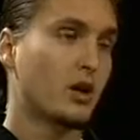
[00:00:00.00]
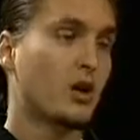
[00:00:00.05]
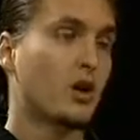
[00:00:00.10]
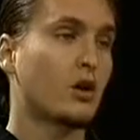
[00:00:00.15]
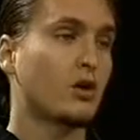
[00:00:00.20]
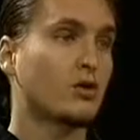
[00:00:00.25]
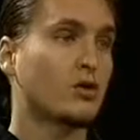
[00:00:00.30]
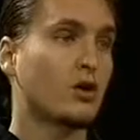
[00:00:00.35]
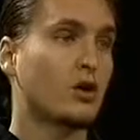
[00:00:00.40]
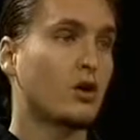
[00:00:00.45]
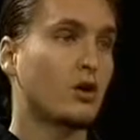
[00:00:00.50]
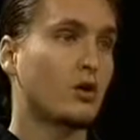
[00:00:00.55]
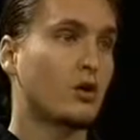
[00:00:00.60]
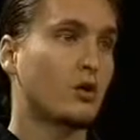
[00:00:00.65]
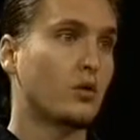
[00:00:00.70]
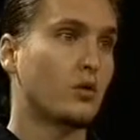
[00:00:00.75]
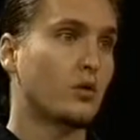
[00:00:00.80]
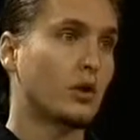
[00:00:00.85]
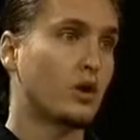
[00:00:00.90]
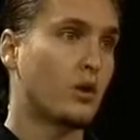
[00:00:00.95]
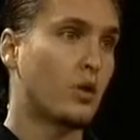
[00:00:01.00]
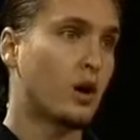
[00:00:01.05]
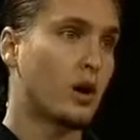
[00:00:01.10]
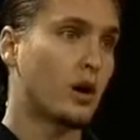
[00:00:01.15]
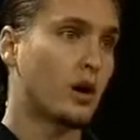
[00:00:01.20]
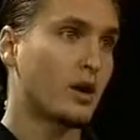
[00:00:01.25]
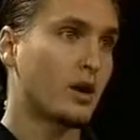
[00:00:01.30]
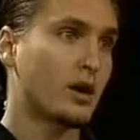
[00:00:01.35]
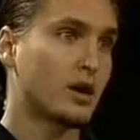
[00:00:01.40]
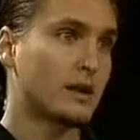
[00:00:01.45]
but it could also
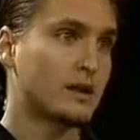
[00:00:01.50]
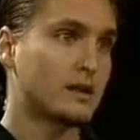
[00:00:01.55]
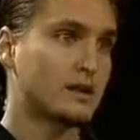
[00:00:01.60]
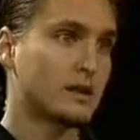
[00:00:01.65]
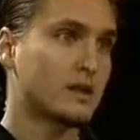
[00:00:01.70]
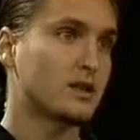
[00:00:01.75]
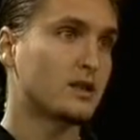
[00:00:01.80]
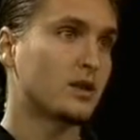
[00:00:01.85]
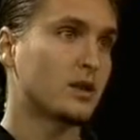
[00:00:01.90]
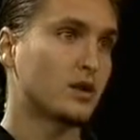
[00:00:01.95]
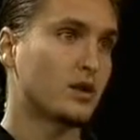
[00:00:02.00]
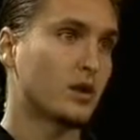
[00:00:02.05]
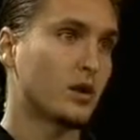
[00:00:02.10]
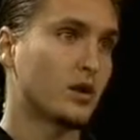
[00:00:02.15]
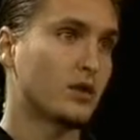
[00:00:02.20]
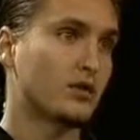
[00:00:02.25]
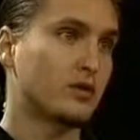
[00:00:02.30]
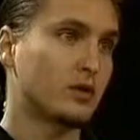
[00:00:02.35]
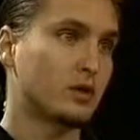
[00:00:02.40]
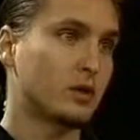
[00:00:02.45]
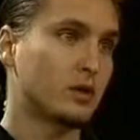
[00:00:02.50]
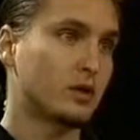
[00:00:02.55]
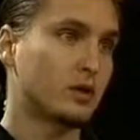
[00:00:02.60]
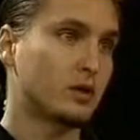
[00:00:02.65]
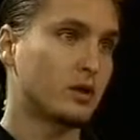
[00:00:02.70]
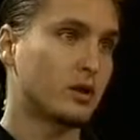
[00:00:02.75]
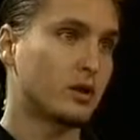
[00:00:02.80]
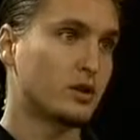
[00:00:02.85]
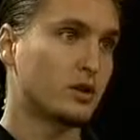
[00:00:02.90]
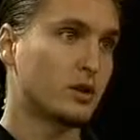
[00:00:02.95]
require existing U.S.
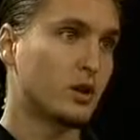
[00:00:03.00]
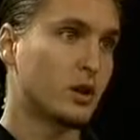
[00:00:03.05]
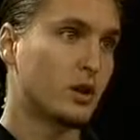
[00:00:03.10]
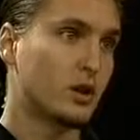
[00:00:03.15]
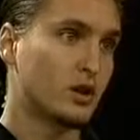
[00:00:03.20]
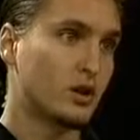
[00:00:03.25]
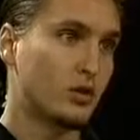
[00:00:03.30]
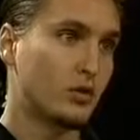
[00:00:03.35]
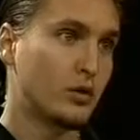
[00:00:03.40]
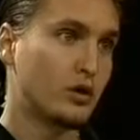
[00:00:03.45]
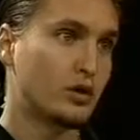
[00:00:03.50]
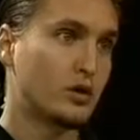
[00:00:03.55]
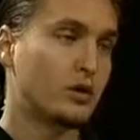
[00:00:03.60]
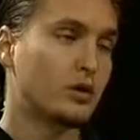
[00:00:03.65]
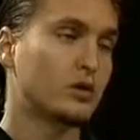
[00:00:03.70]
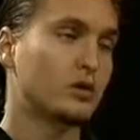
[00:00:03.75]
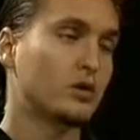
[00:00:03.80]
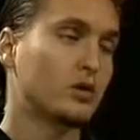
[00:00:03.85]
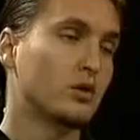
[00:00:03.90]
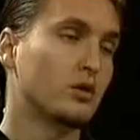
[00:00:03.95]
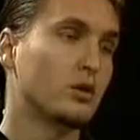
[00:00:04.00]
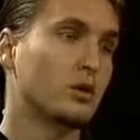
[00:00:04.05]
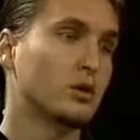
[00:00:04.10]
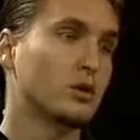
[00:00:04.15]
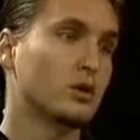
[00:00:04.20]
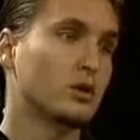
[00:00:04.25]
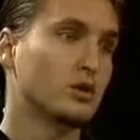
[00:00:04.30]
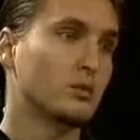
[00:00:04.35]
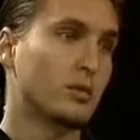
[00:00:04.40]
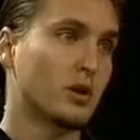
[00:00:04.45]
facilities to reduce their
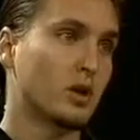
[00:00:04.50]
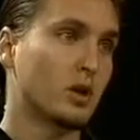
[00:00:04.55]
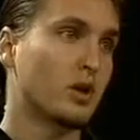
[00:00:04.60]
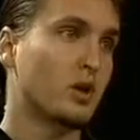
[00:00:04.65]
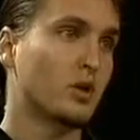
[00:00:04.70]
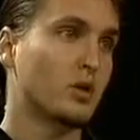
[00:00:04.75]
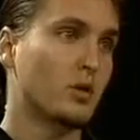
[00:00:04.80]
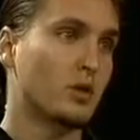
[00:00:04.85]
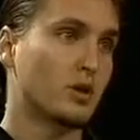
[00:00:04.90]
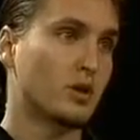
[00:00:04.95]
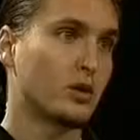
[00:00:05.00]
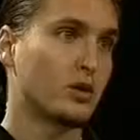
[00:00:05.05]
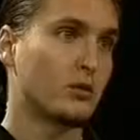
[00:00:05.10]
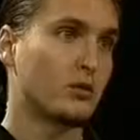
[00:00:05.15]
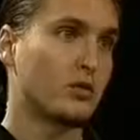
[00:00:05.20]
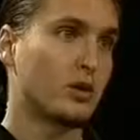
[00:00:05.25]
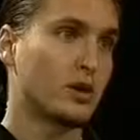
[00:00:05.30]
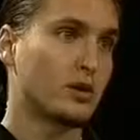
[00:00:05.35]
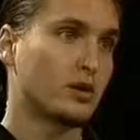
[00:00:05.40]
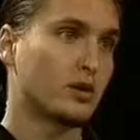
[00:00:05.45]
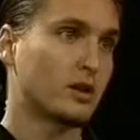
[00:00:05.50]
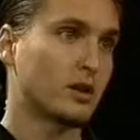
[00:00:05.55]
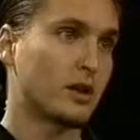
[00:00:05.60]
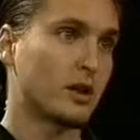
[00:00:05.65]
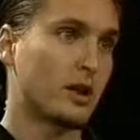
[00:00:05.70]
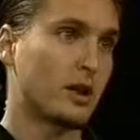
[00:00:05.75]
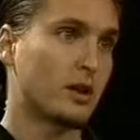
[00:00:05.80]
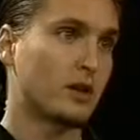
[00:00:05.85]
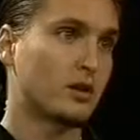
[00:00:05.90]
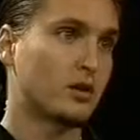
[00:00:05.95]
emissions below what they're
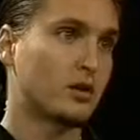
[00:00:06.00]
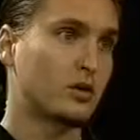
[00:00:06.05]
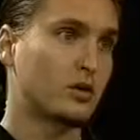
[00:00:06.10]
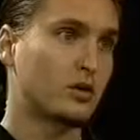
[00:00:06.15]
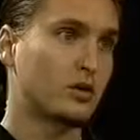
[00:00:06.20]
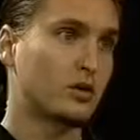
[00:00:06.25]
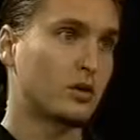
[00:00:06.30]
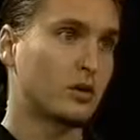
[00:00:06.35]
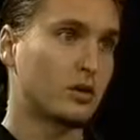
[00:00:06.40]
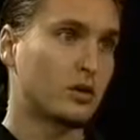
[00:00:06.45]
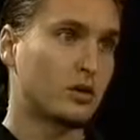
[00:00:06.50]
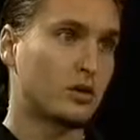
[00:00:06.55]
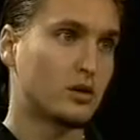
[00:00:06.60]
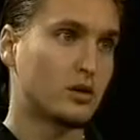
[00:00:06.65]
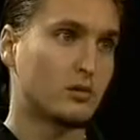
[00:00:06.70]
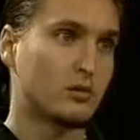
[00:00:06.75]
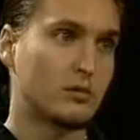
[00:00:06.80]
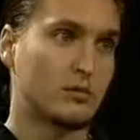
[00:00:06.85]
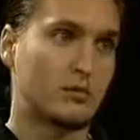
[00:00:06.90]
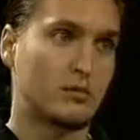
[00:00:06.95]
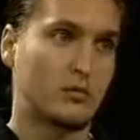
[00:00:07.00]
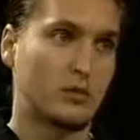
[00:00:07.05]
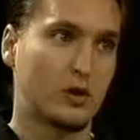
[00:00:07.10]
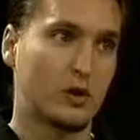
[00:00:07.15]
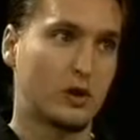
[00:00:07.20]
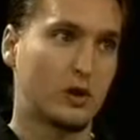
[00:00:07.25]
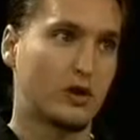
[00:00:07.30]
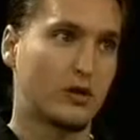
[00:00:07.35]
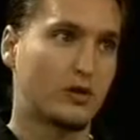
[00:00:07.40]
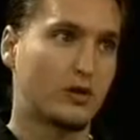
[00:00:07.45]
presently allowed to
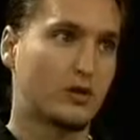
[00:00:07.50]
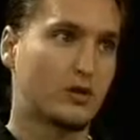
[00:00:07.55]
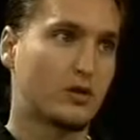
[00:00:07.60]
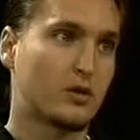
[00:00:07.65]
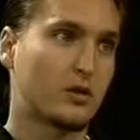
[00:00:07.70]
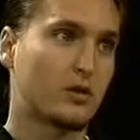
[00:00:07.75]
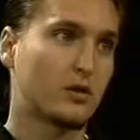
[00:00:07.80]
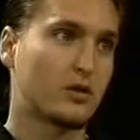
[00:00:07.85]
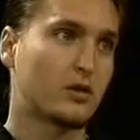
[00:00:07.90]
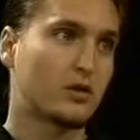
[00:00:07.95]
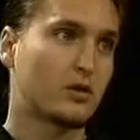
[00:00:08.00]
release.